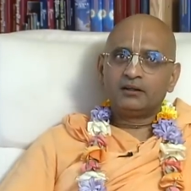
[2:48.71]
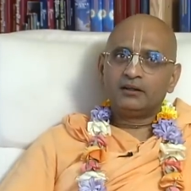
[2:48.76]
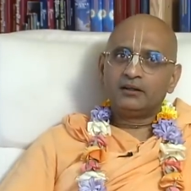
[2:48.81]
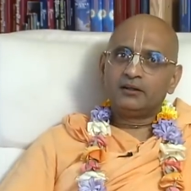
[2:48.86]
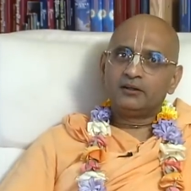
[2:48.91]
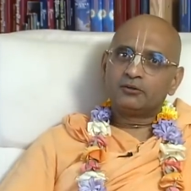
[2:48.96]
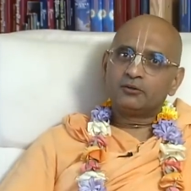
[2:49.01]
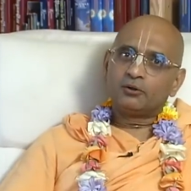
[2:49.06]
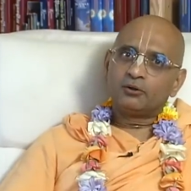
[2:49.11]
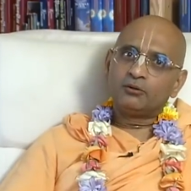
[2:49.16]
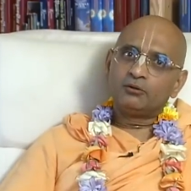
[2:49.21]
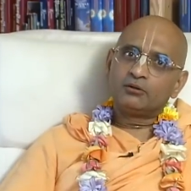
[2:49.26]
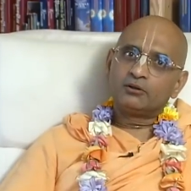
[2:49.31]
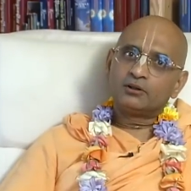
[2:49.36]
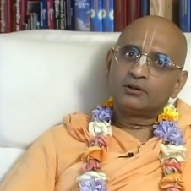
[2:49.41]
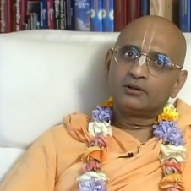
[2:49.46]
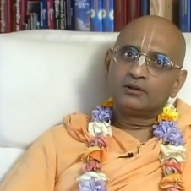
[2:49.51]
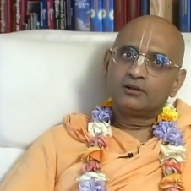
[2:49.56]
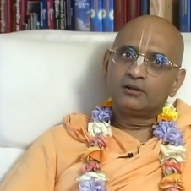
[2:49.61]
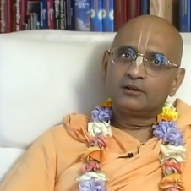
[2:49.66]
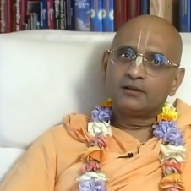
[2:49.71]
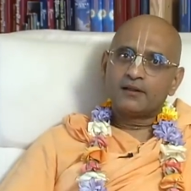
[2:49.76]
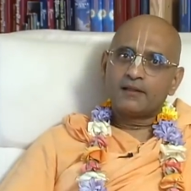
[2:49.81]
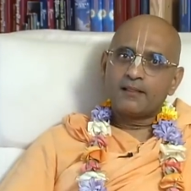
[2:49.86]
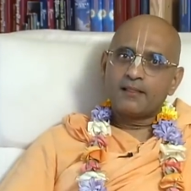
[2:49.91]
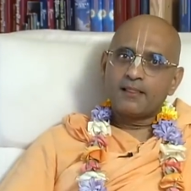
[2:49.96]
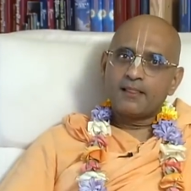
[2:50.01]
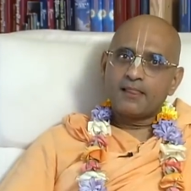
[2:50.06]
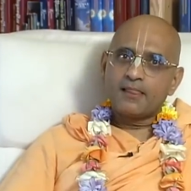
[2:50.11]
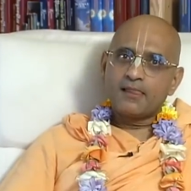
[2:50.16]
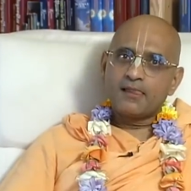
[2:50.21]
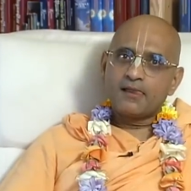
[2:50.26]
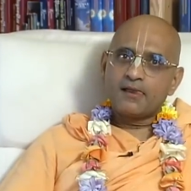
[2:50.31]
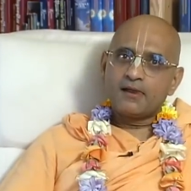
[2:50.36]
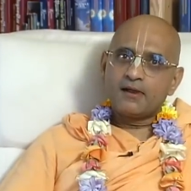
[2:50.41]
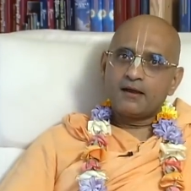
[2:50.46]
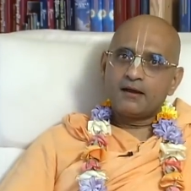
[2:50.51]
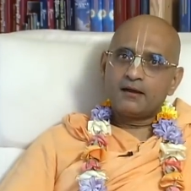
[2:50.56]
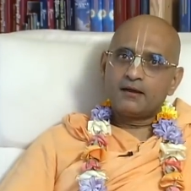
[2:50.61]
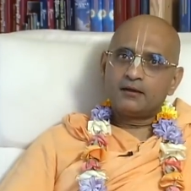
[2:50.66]
He told,
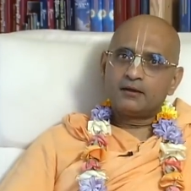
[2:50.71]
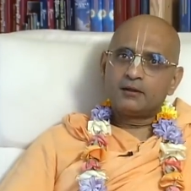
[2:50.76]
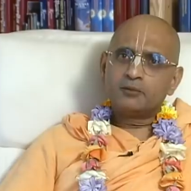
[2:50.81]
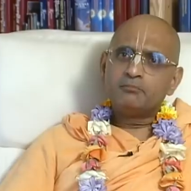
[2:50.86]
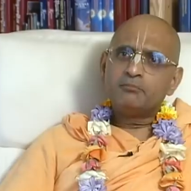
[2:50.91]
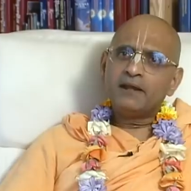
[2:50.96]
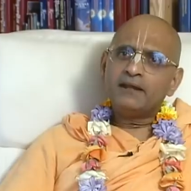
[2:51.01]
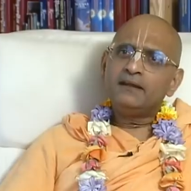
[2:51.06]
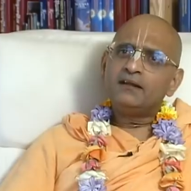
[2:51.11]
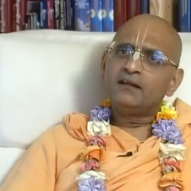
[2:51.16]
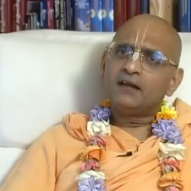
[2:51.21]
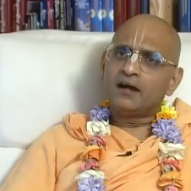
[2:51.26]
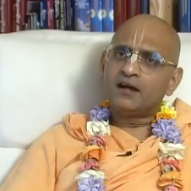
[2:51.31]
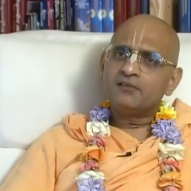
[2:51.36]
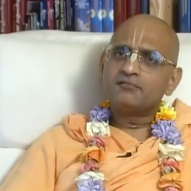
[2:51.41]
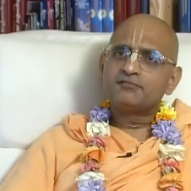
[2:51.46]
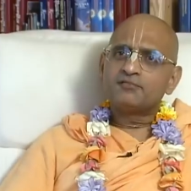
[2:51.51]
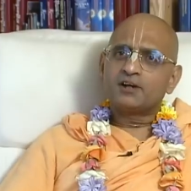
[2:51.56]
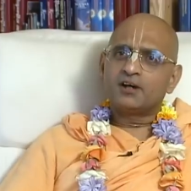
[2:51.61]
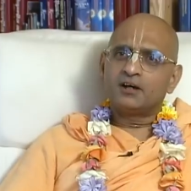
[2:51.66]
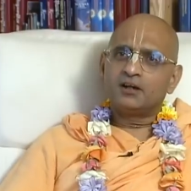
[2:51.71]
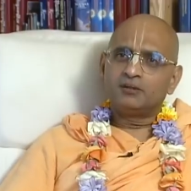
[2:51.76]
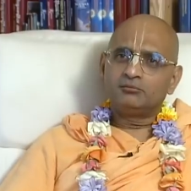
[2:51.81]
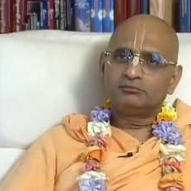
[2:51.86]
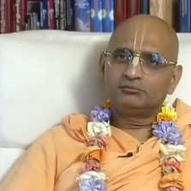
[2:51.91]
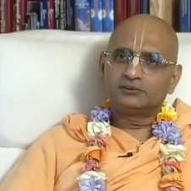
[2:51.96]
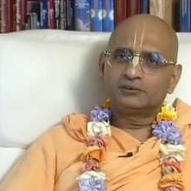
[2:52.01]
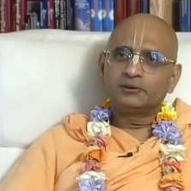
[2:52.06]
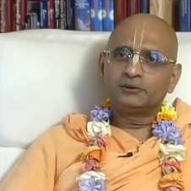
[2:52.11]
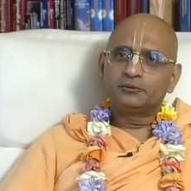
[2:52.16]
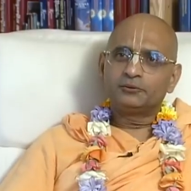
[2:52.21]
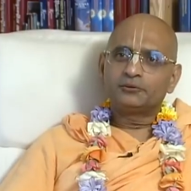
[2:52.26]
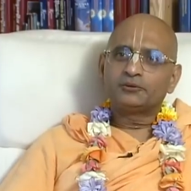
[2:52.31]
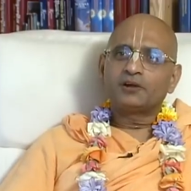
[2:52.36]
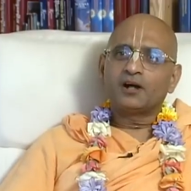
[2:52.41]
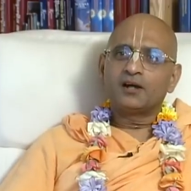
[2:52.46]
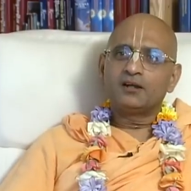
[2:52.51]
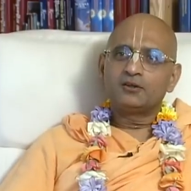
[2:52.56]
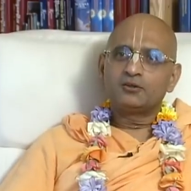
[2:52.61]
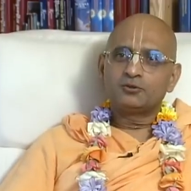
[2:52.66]
many lifetimes you
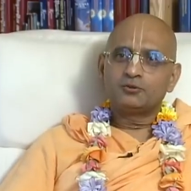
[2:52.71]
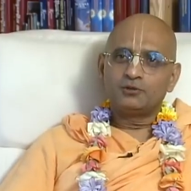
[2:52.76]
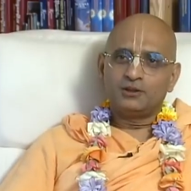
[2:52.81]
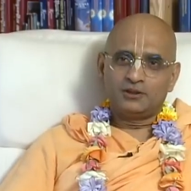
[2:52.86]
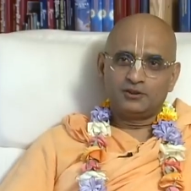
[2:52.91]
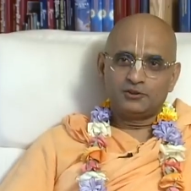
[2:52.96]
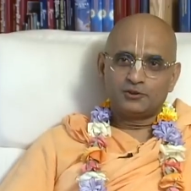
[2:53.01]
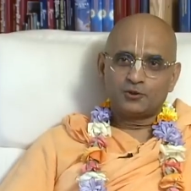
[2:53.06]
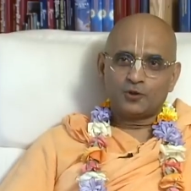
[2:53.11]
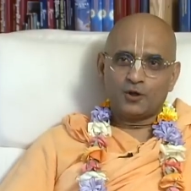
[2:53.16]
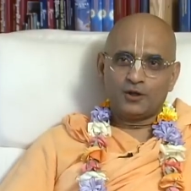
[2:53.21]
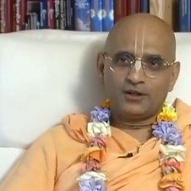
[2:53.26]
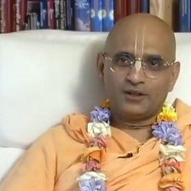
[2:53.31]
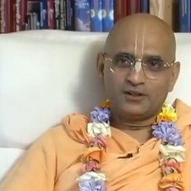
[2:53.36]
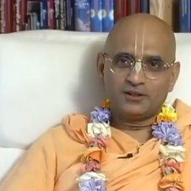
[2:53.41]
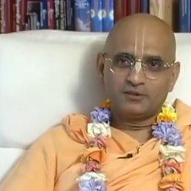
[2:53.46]
tried to enjoy,